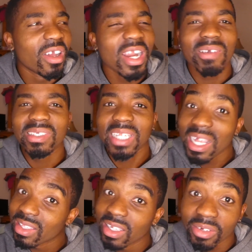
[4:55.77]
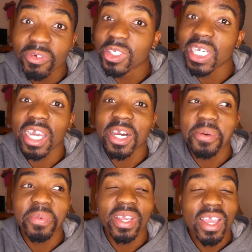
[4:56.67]
Now, I'm I think fish can
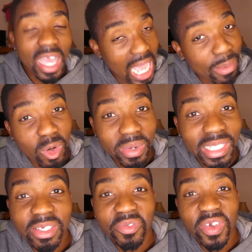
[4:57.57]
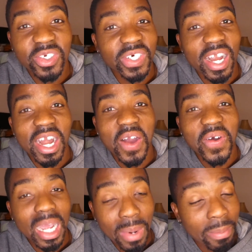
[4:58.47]
help me. I'm gonna be eating fish right now.
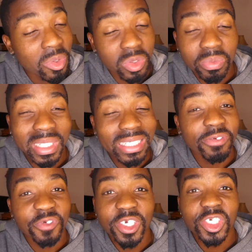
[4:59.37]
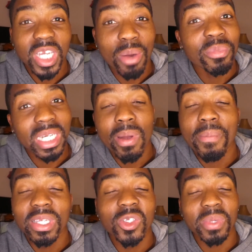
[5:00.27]
Okay, I'm, I'm, gonna be eating fish. I'm gonna try my
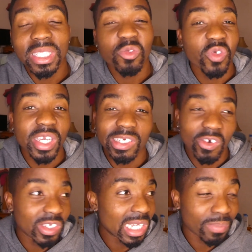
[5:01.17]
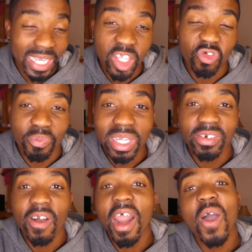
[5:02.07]
best to be eating fish because I'm tired of
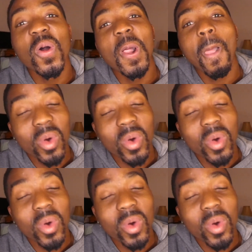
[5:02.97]
meat right now.